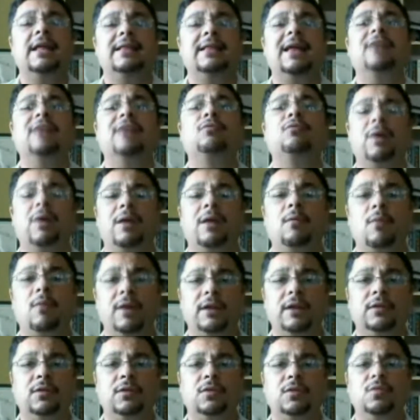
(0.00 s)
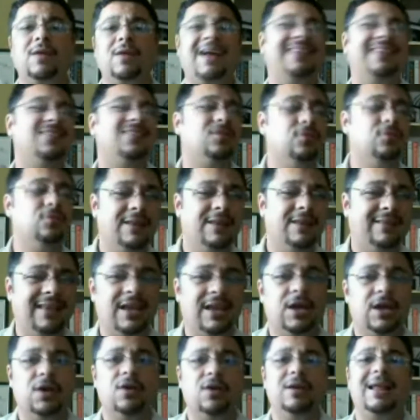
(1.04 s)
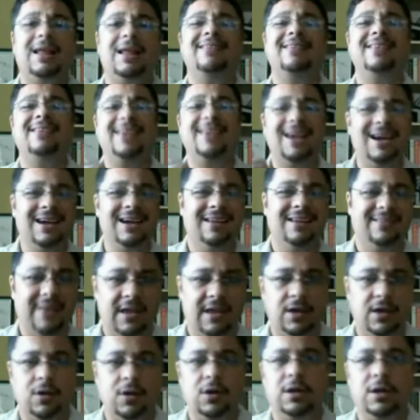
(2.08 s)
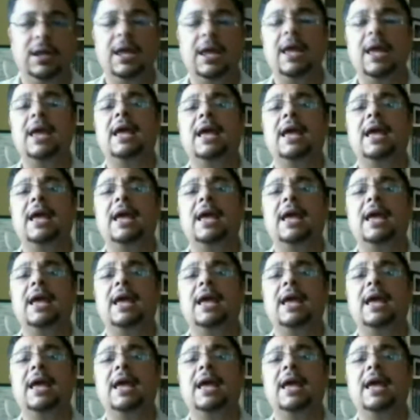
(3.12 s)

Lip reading: That's what I wanted to do as soon as I could, as young as I could.